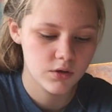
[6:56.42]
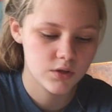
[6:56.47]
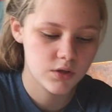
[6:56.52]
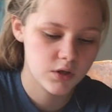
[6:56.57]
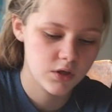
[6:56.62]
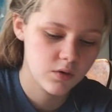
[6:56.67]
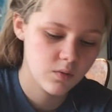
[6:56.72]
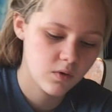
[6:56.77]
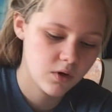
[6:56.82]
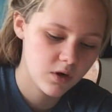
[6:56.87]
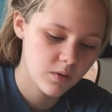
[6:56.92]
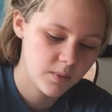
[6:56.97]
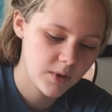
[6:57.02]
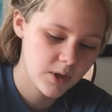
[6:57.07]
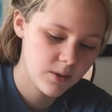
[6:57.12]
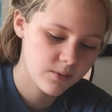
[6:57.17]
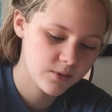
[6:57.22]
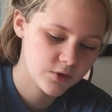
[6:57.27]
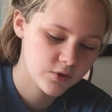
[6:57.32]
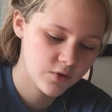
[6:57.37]
So you want to be
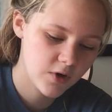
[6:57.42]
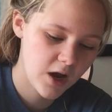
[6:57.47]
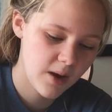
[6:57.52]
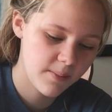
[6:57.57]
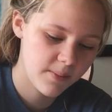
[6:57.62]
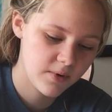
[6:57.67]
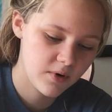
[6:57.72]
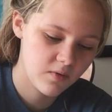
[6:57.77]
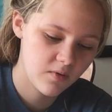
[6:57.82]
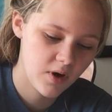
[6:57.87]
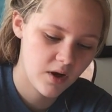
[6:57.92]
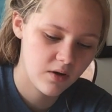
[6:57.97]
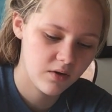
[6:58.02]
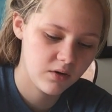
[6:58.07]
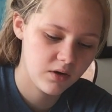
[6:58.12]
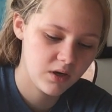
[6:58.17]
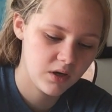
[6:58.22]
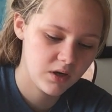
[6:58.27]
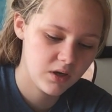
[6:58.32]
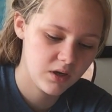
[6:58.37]
able to wrap it
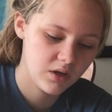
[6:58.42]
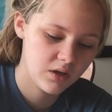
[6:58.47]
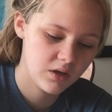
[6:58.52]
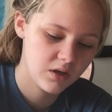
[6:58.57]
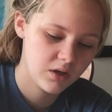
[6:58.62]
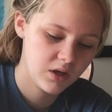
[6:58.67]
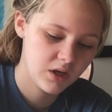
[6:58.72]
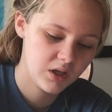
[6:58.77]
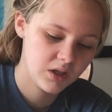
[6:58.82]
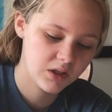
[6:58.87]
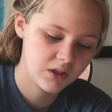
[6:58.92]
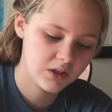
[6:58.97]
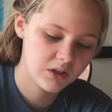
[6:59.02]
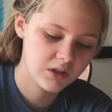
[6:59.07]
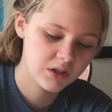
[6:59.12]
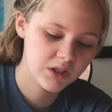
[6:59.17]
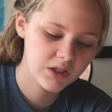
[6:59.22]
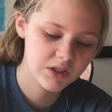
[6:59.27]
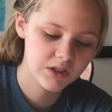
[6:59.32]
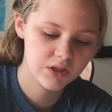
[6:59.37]
around
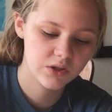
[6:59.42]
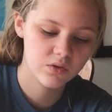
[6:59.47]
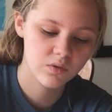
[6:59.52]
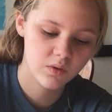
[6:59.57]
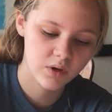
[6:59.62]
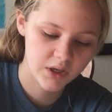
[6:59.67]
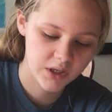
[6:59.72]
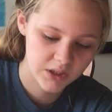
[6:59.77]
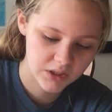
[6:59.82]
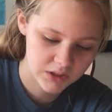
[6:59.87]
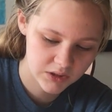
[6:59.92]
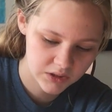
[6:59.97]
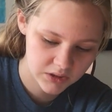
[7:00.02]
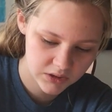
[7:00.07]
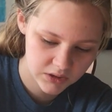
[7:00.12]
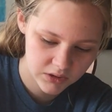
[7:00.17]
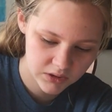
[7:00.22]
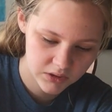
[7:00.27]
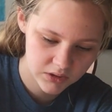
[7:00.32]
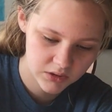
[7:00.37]
at least
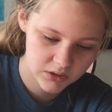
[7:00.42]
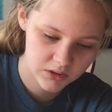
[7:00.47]
twice.